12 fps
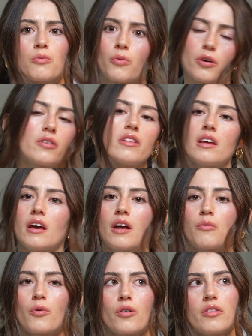and
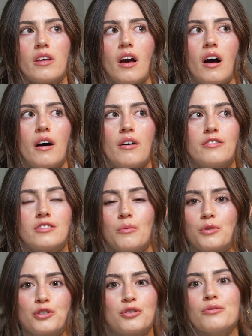worthy of
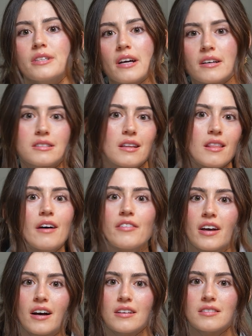someone choosing us and
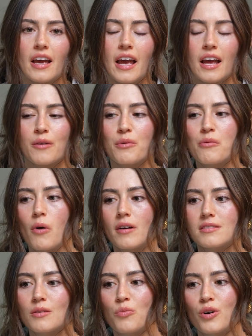loving us. And we
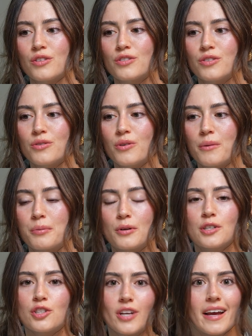want someone to
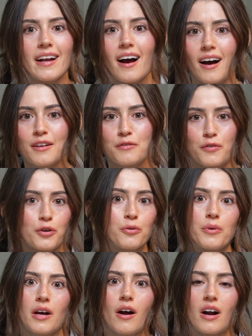appreciate us for who
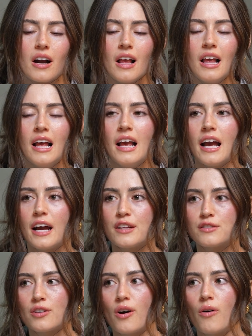we are.
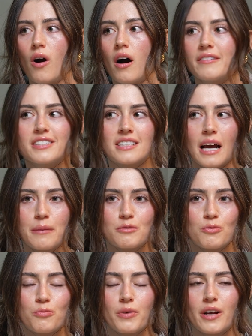And so oftentimes
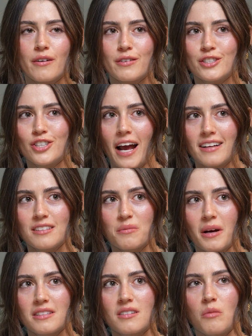when we are rejected
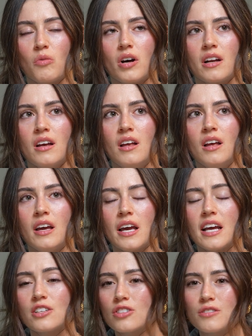by someone,
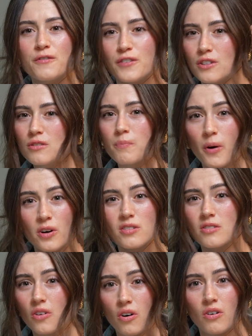it just feels
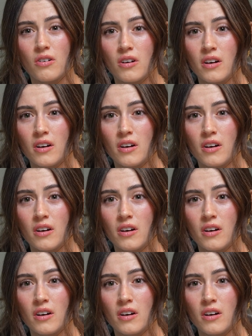personal.